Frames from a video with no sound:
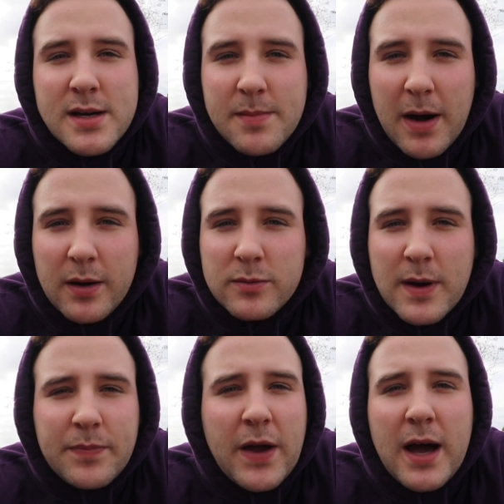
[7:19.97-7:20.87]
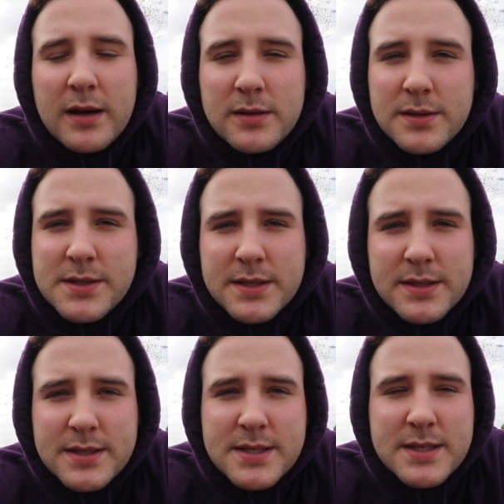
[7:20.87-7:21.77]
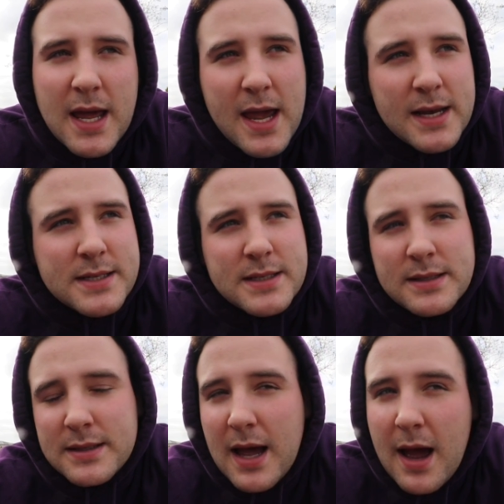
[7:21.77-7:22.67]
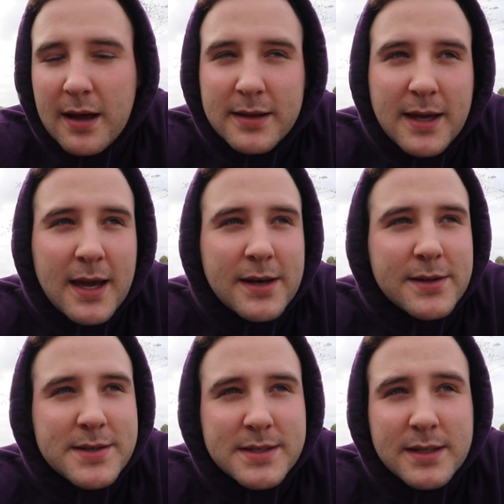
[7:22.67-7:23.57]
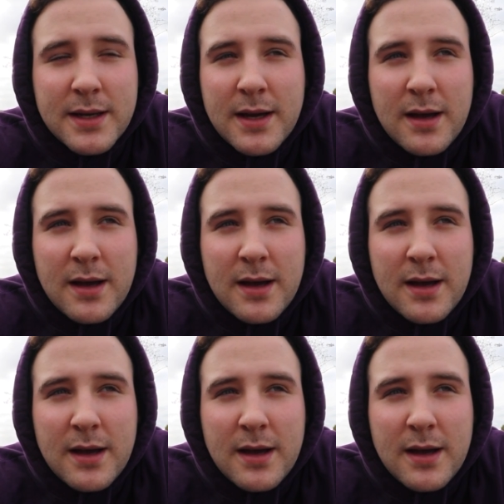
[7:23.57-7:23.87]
about reptiles and snakes and alligators and